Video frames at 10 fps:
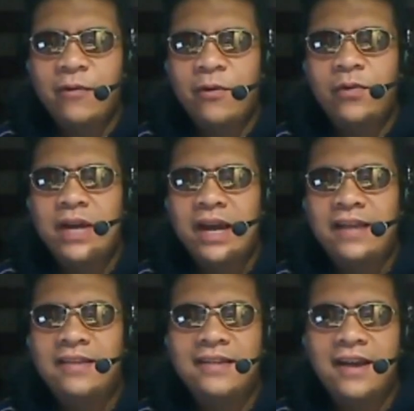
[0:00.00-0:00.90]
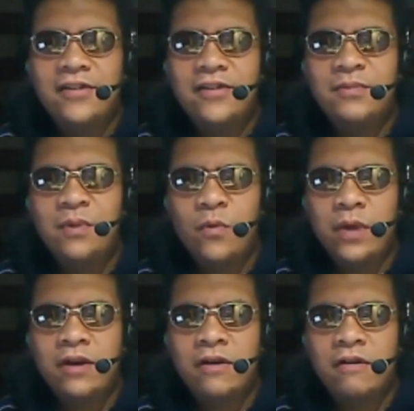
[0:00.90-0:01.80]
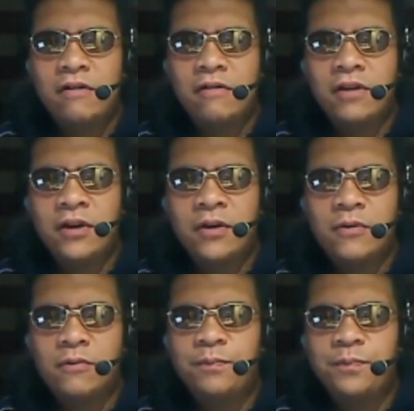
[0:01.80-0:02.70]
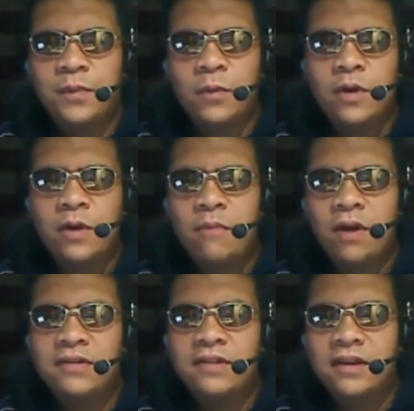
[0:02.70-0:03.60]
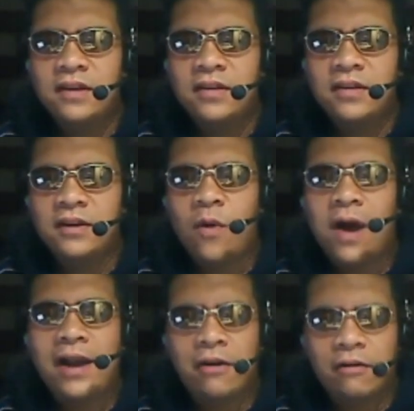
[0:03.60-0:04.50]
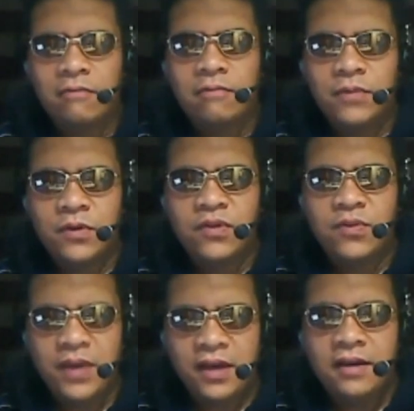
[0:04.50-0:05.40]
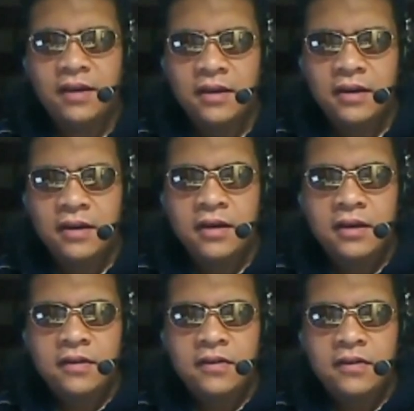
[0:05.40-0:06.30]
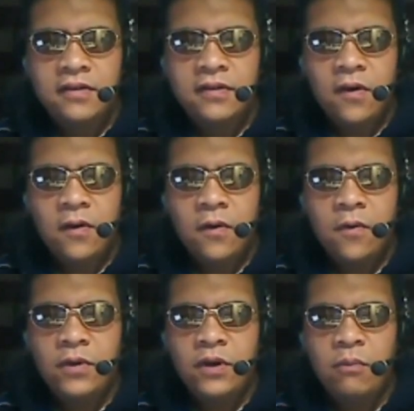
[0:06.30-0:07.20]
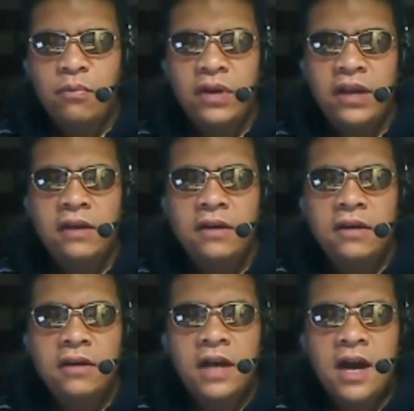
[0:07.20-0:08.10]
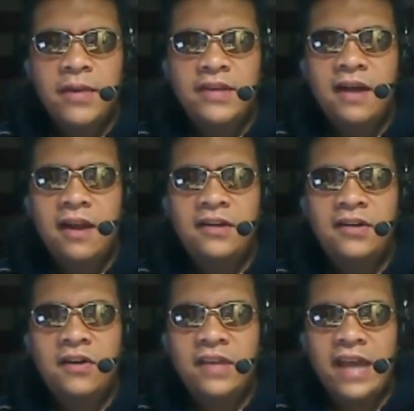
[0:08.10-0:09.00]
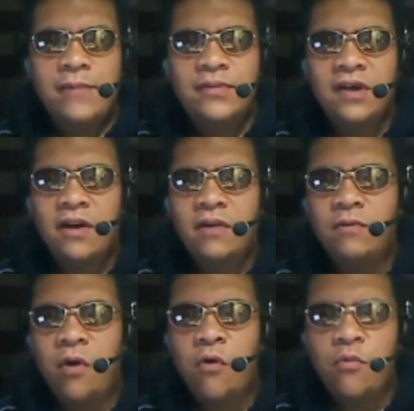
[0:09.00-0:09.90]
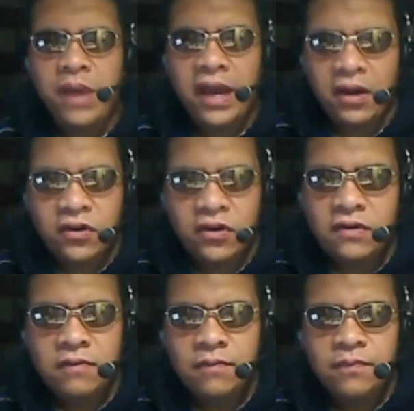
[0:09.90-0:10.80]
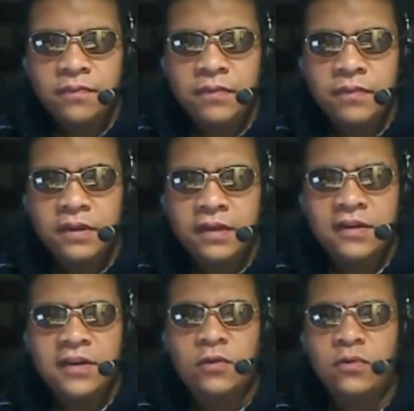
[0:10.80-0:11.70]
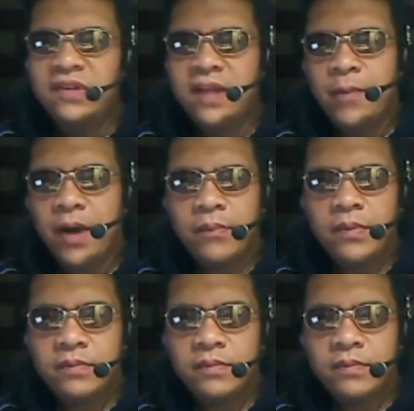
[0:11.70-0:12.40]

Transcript: We're not insiders, but we're amongst the choir, so to speak. So putting Comixology on the Amazon homepage is a huge step up.